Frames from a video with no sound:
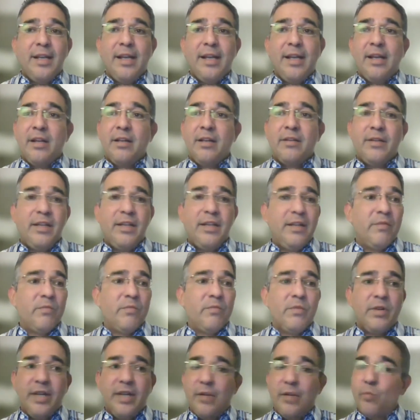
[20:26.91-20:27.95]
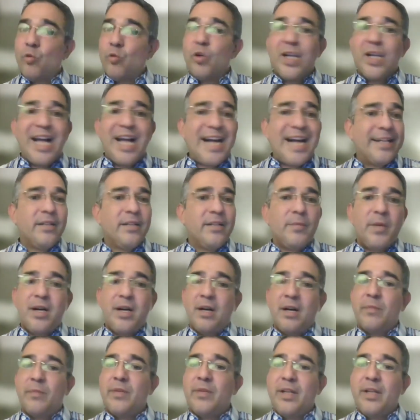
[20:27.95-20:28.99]
And we're lining them
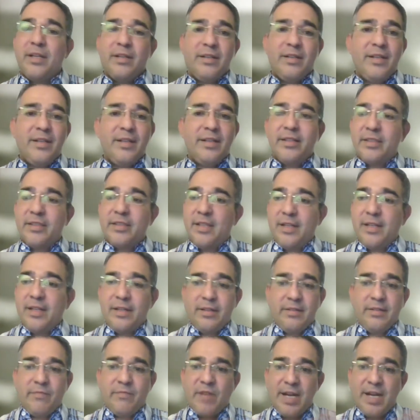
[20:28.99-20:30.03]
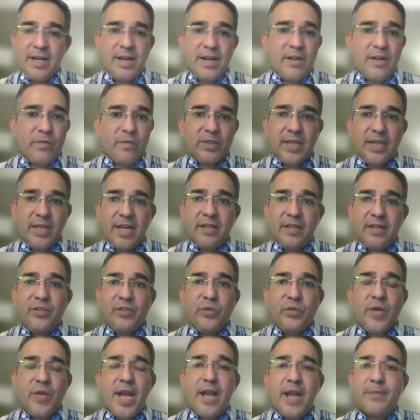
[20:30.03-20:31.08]
up. And it's going to, right now, it's kind
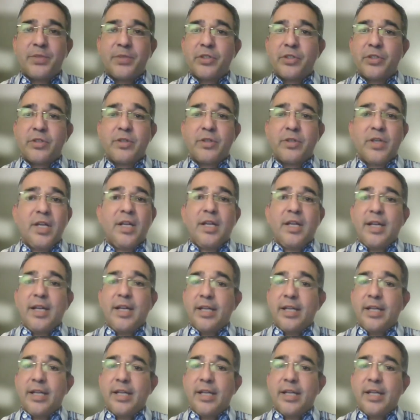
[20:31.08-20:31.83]
of New Hampshire.